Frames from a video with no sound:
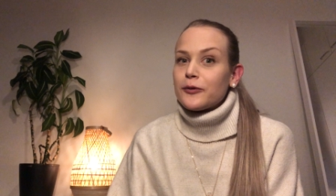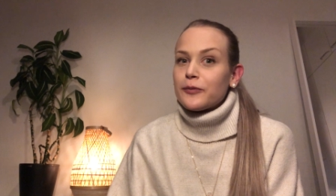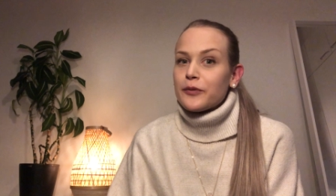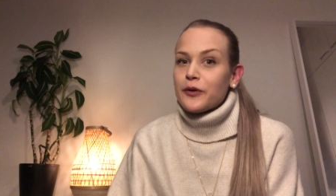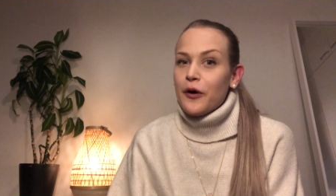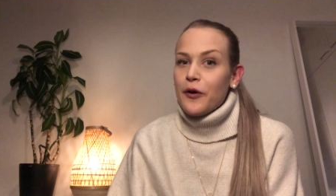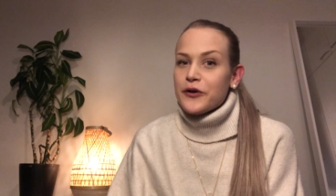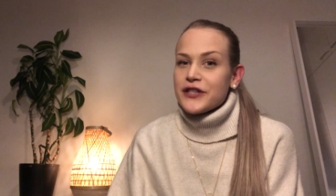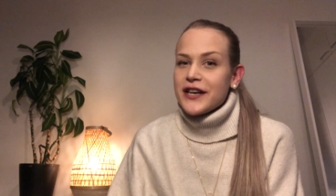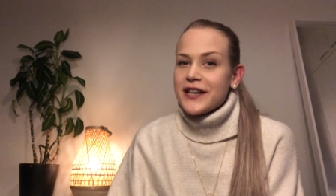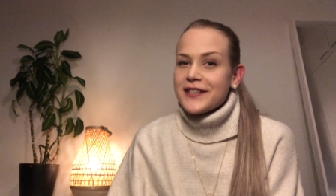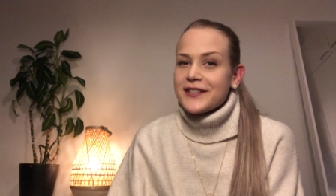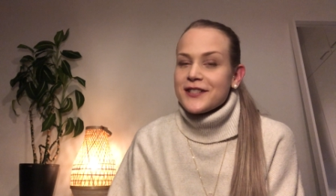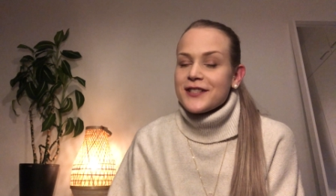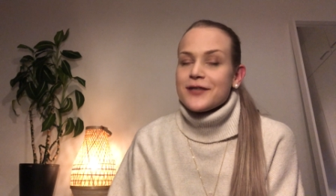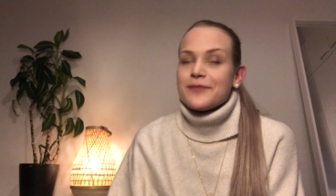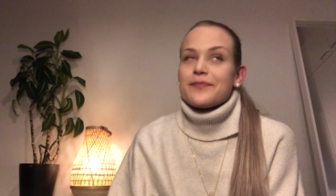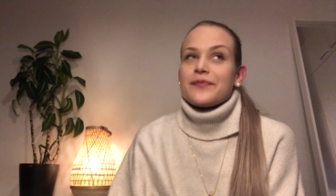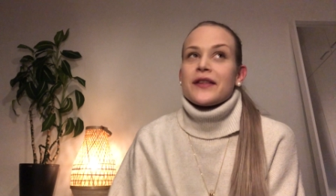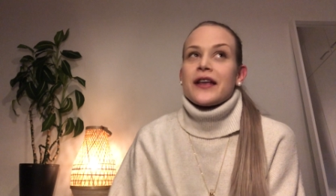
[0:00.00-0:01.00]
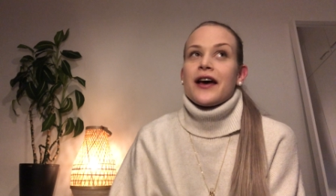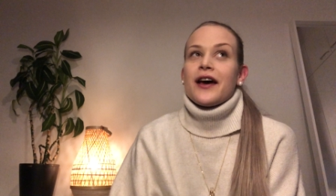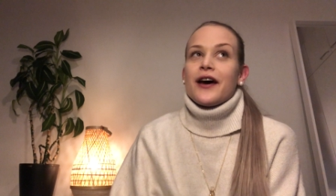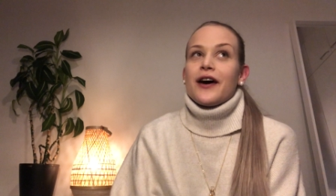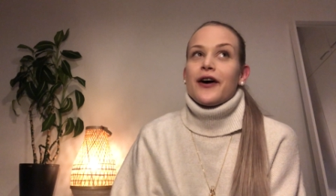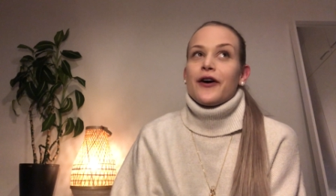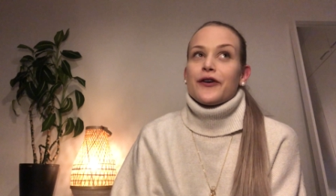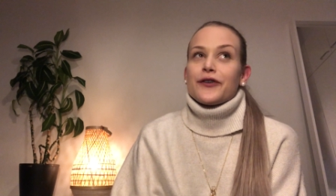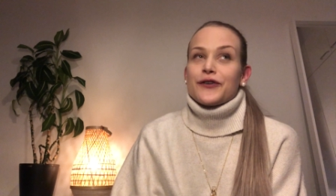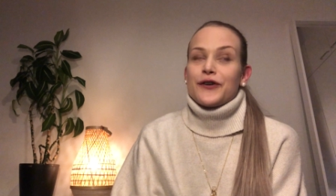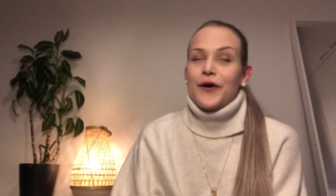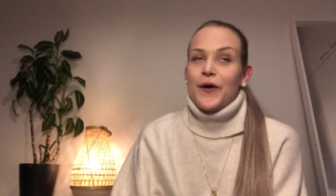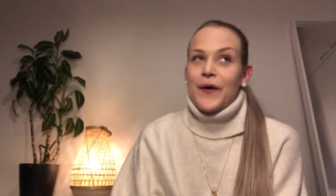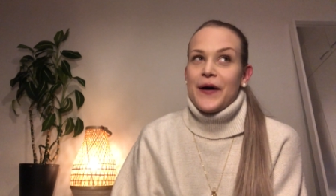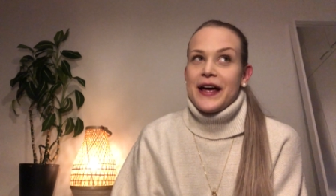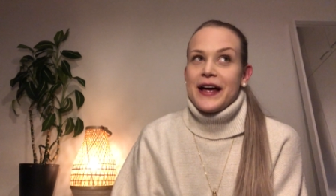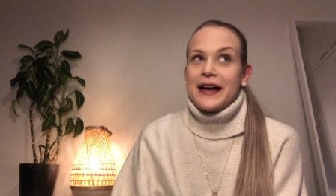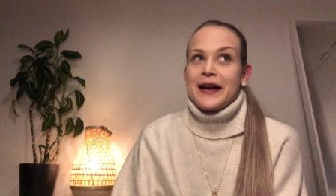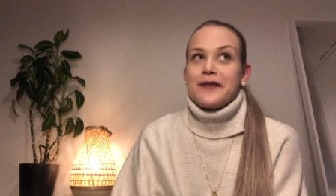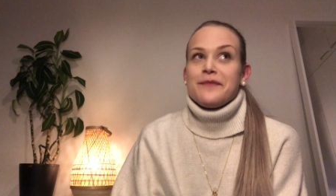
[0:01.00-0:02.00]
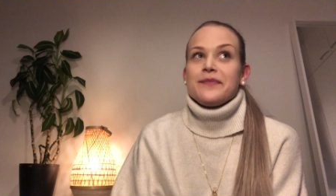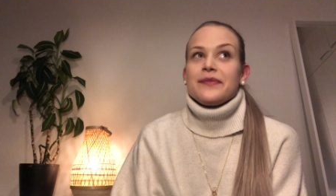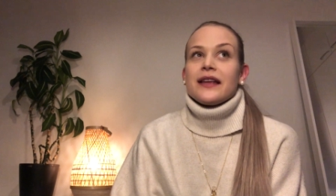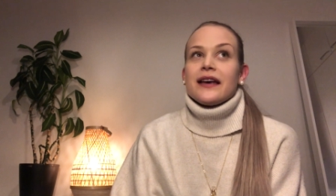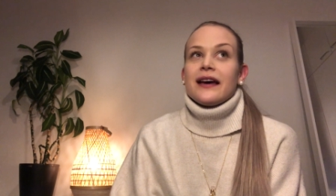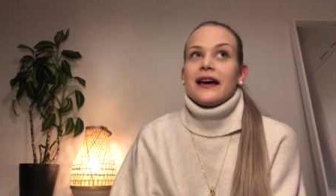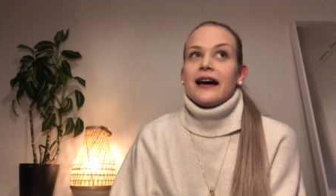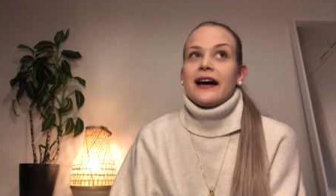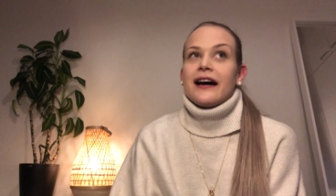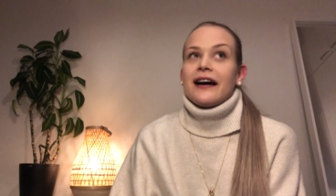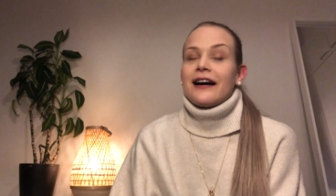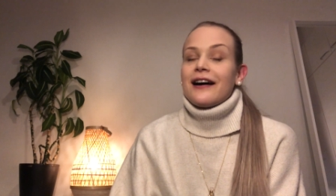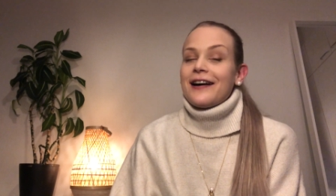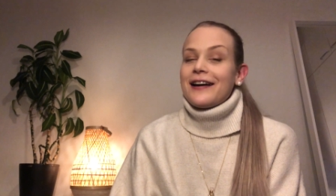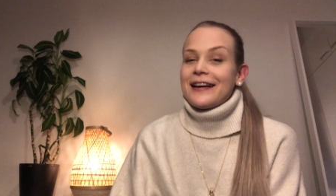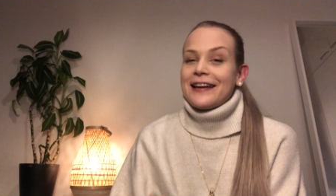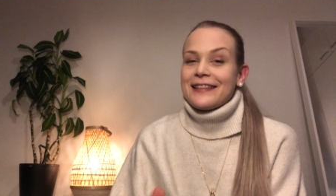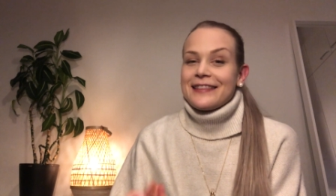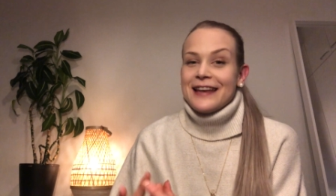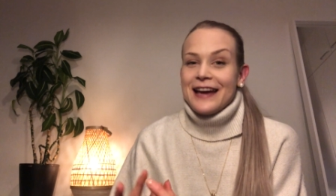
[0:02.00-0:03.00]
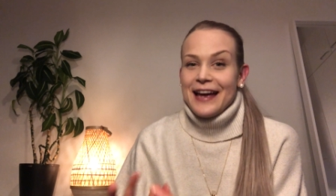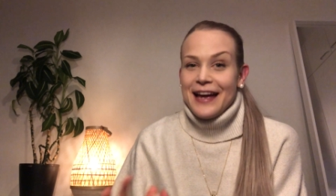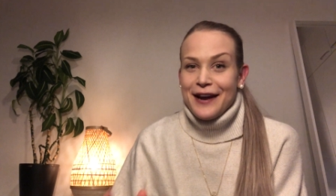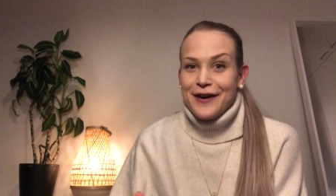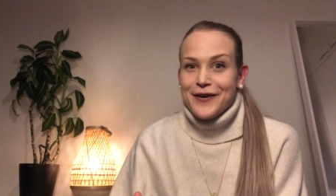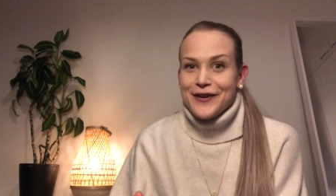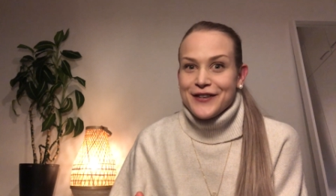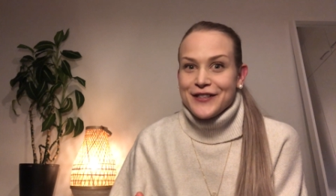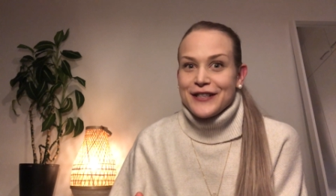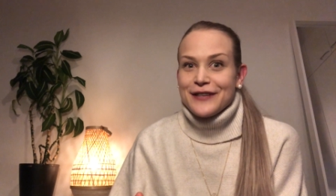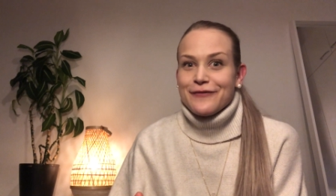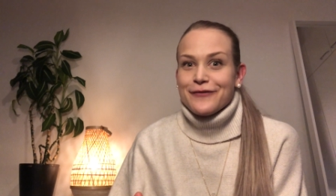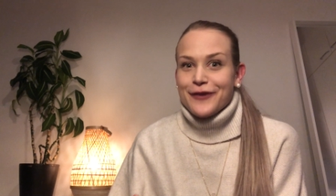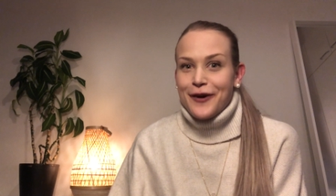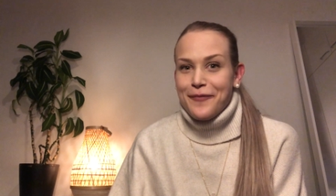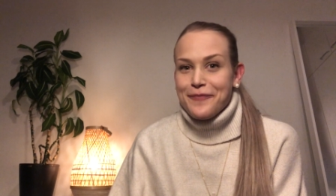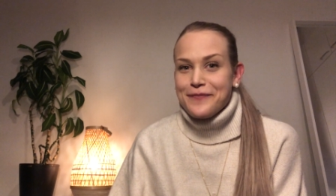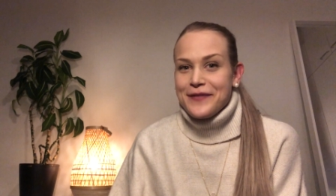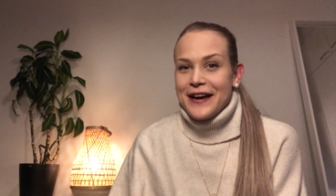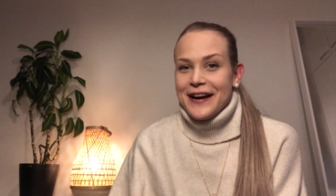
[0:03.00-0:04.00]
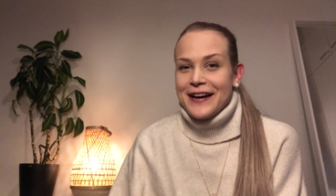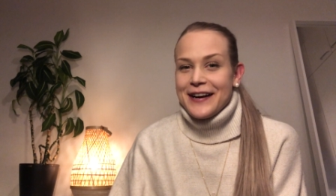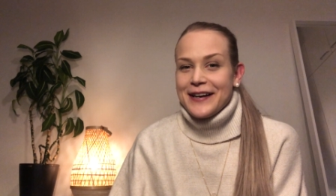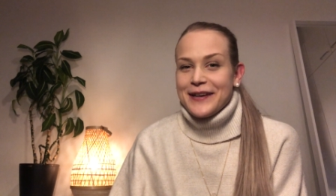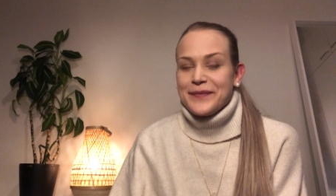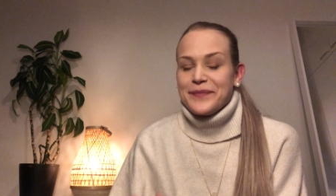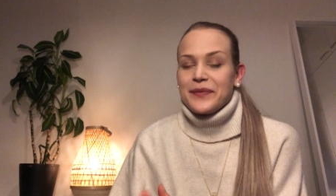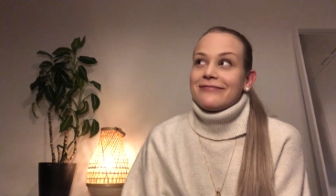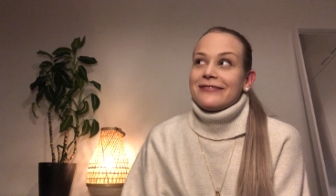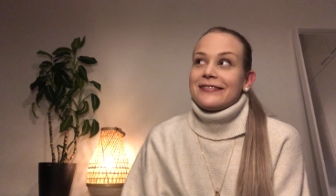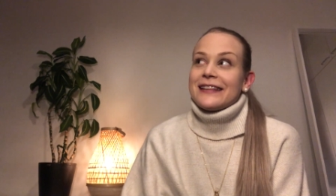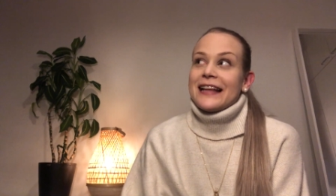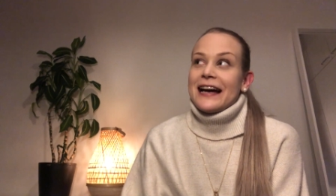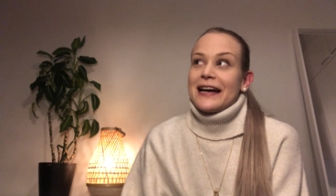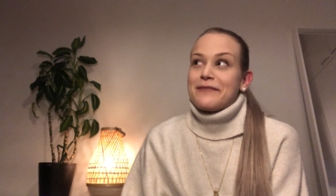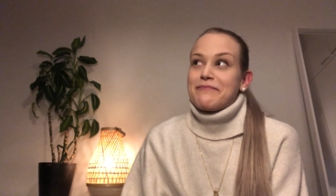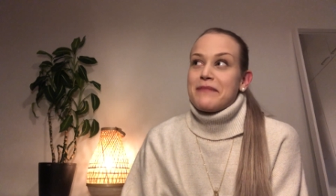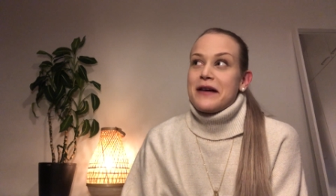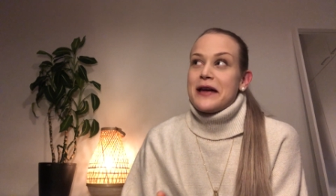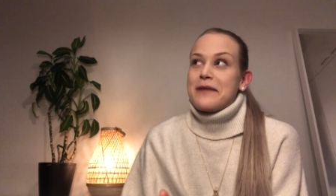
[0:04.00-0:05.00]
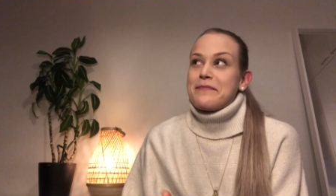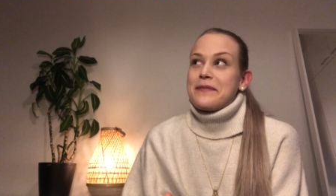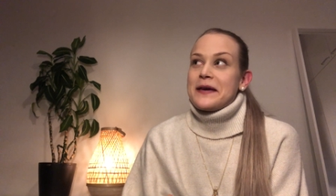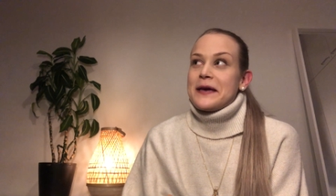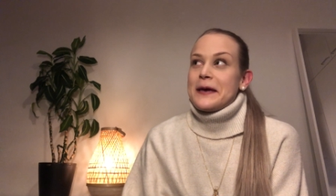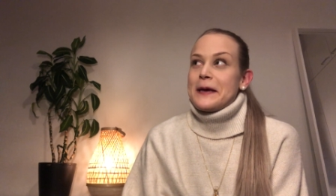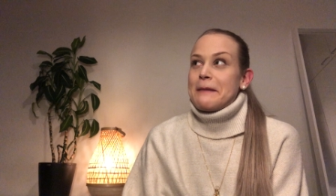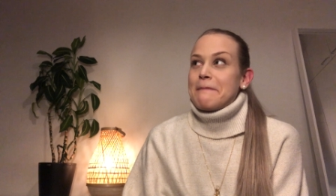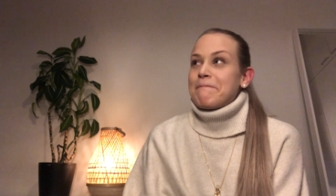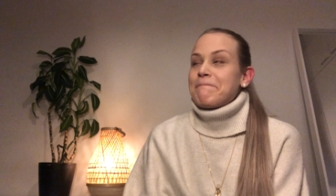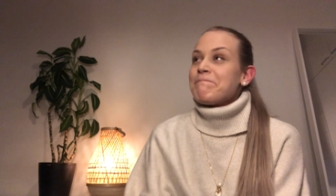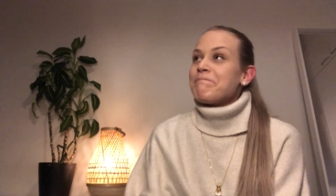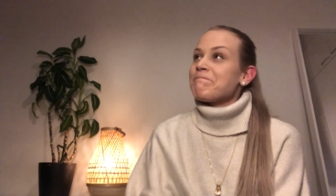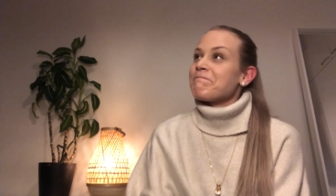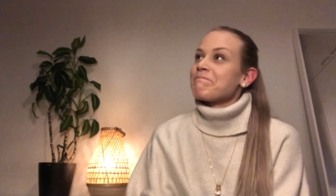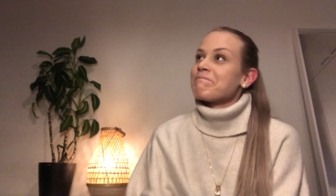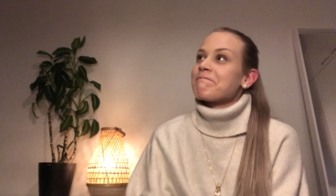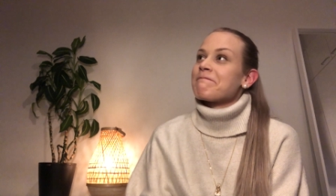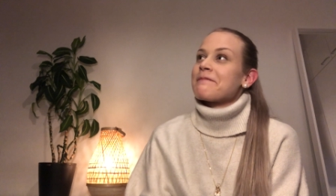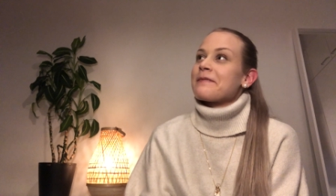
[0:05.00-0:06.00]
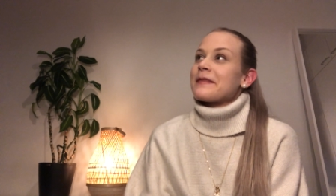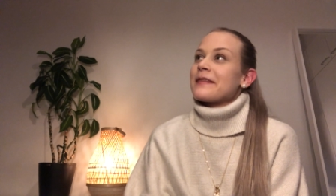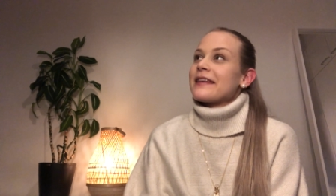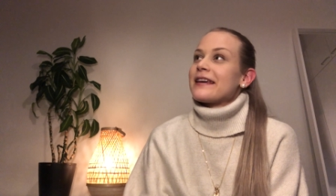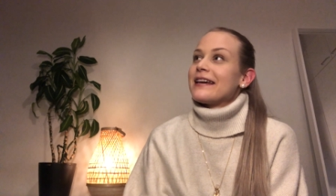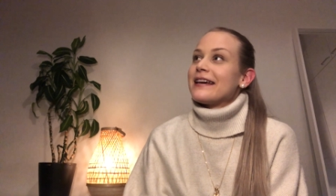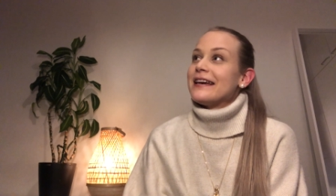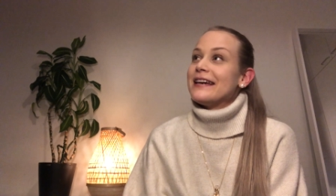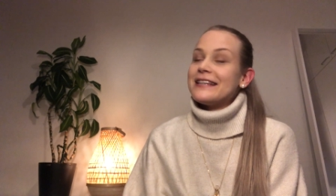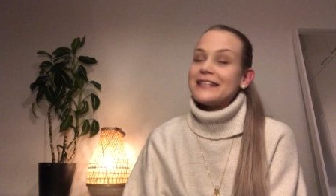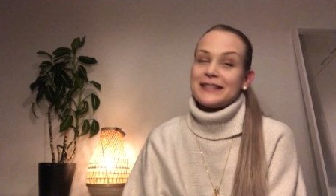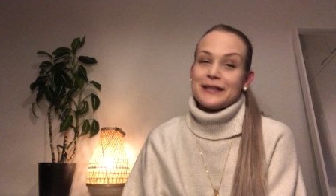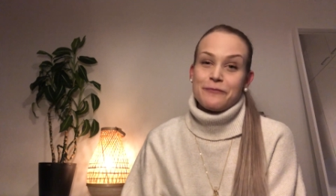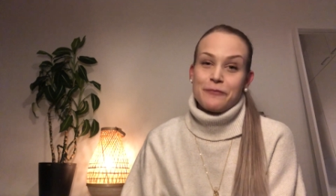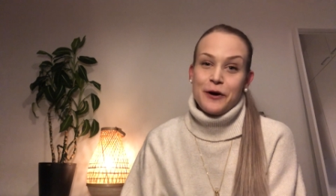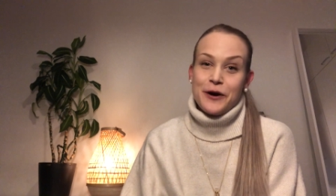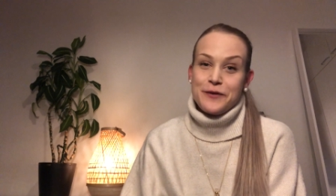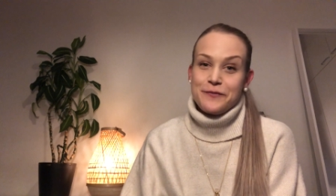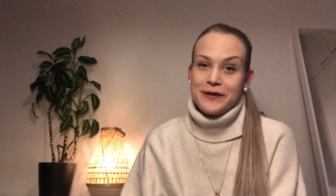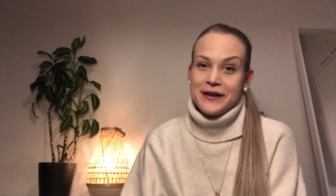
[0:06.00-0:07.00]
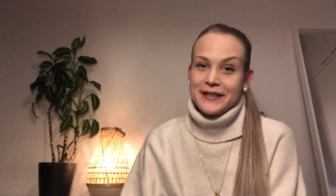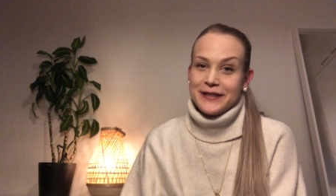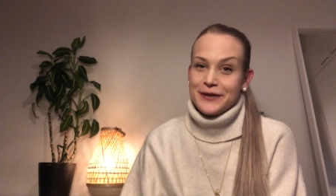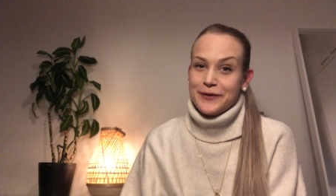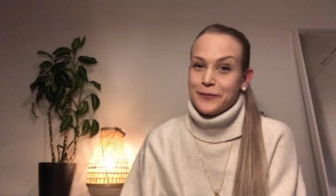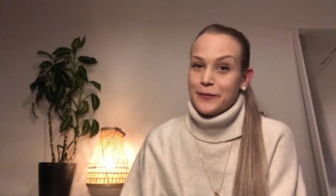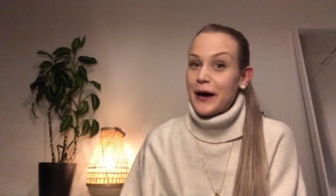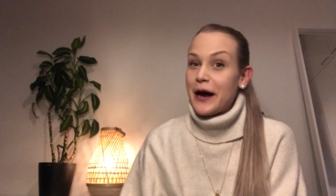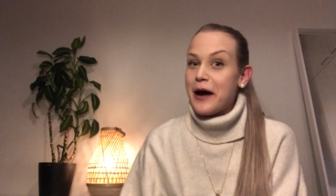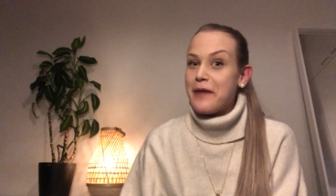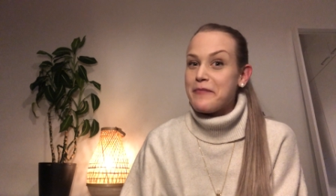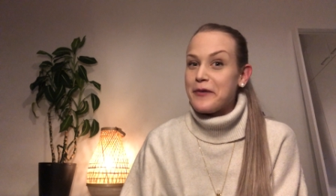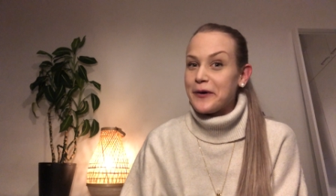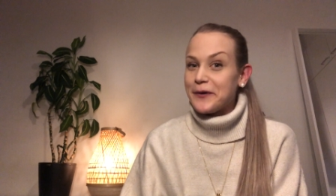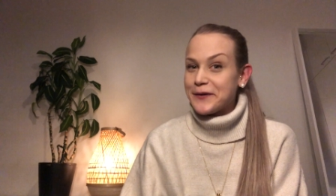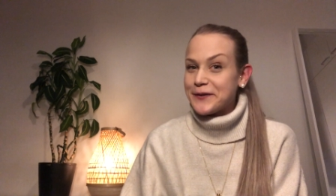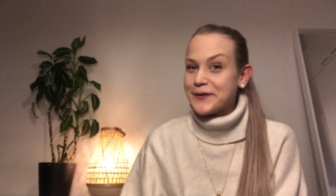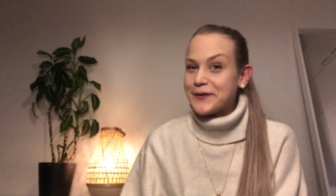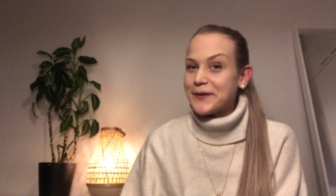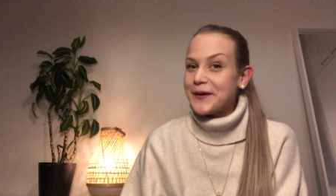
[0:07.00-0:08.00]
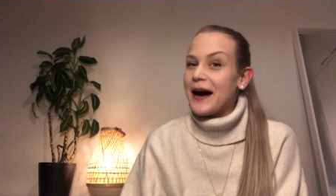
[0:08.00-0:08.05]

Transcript: projects ongoing. Uh, I get the energy from there. That maybe is the one reason why I'm also